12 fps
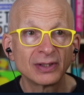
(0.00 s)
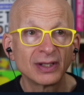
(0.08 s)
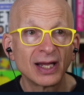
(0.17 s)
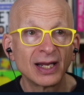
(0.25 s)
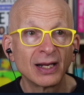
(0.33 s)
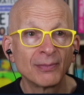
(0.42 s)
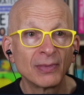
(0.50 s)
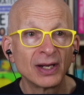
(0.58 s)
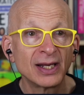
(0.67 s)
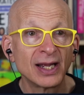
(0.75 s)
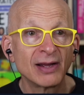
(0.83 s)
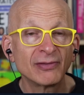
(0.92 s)
And on
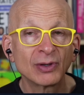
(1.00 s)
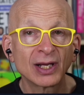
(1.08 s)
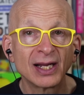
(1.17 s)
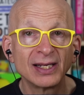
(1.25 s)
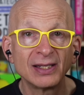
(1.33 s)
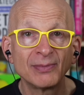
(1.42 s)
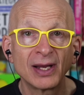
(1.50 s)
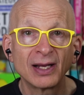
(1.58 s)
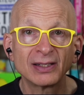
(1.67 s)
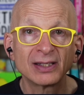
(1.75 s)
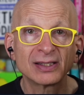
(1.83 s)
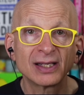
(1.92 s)
Monday, everyone got an email
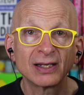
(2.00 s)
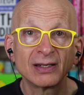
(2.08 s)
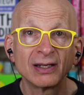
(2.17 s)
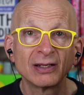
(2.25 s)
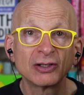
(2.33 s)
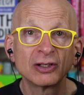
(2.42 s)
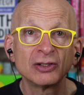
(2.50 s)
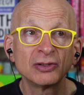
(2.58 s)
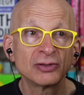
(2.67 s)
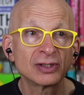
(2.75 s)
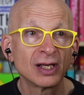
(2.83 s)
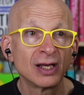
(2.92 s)
and it said, good news,